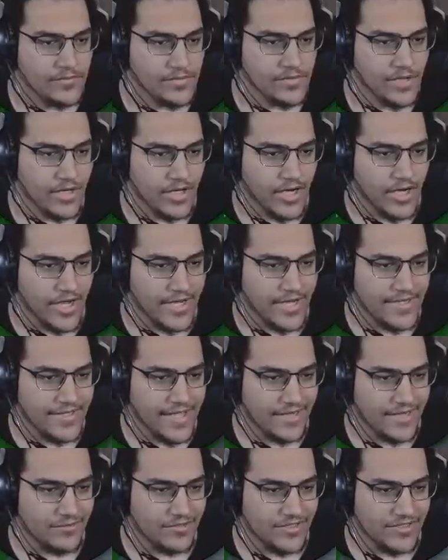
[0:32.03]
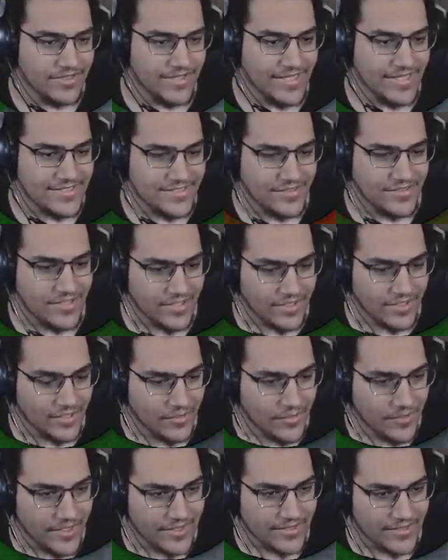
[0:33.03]
All right, got him with the Getsuga.
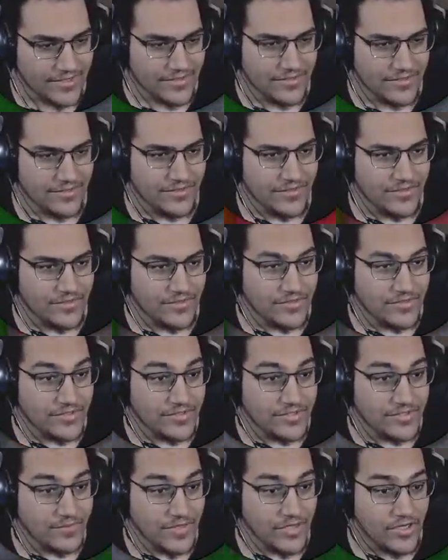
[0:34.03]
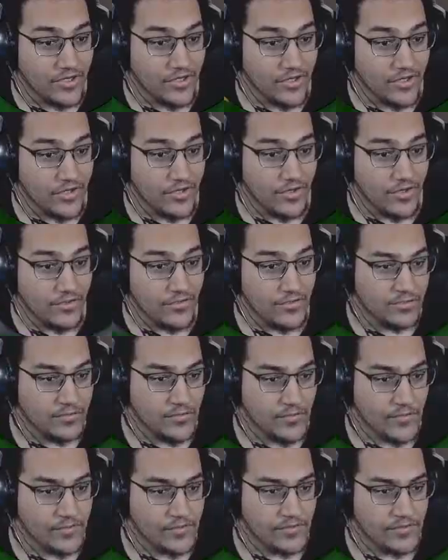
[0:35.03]
Oh, wait. Wait, no, no, no, no. All
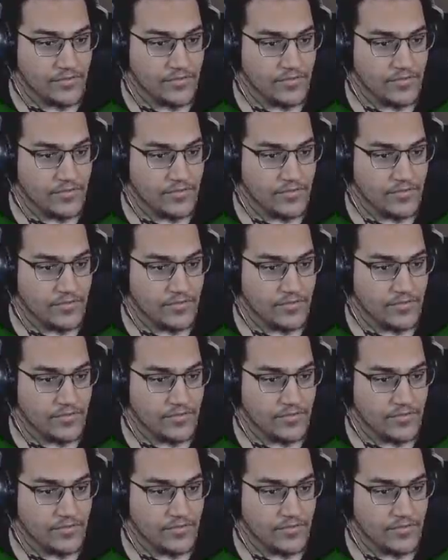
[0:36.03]
right, I killed